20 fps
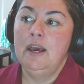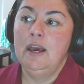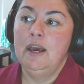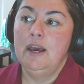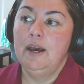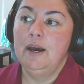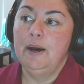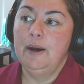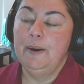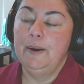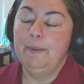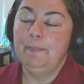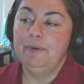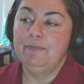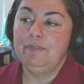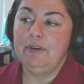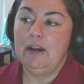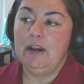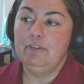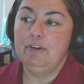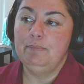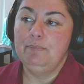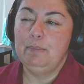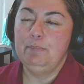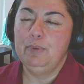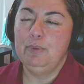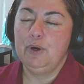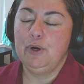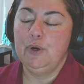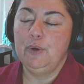if I
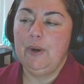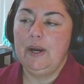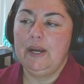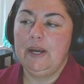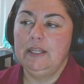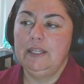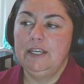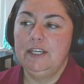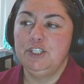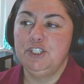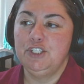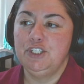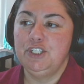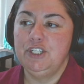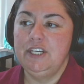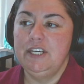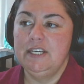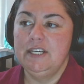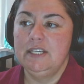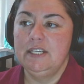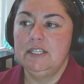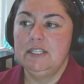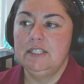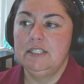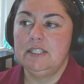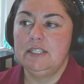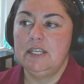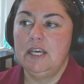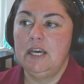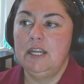remember correctly, she
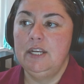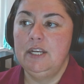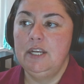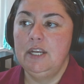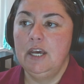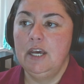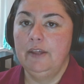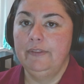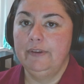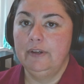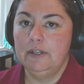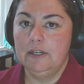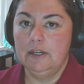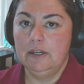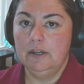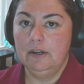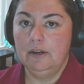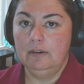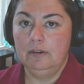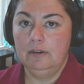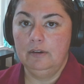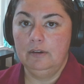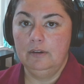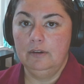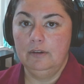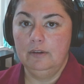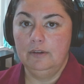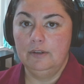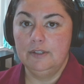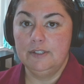is another
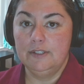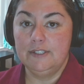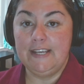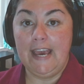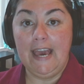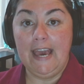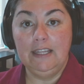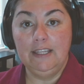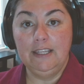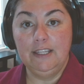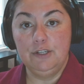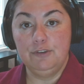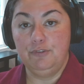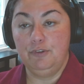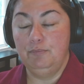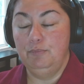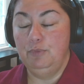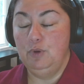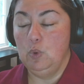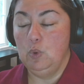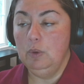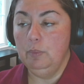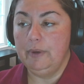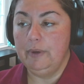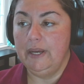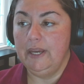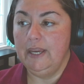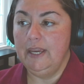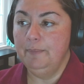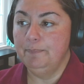talent from
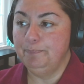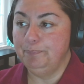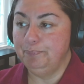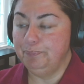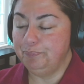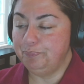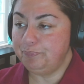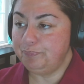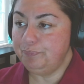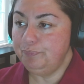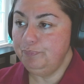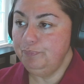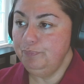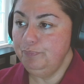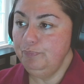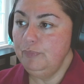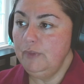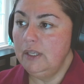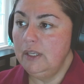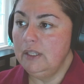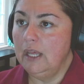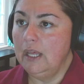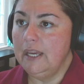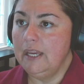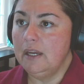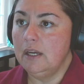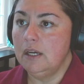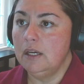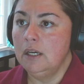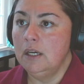Norway,
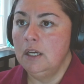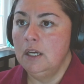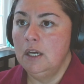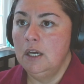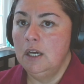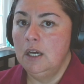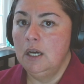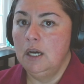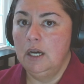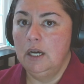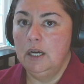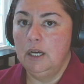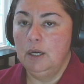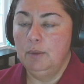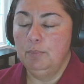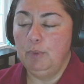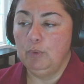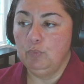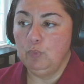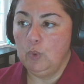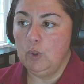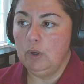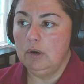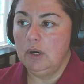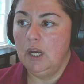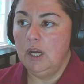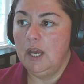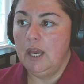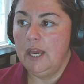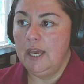like
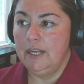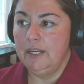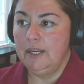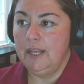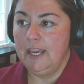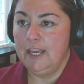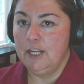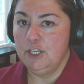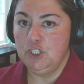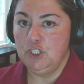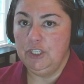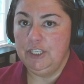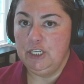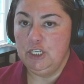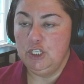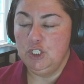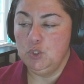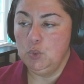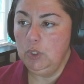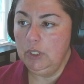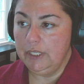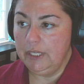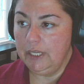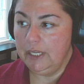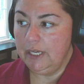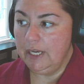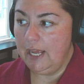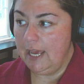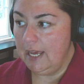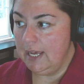Aurora and Angelina
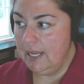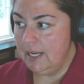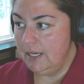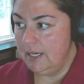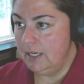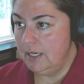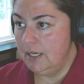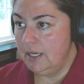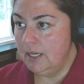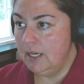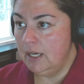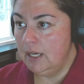Jordan. And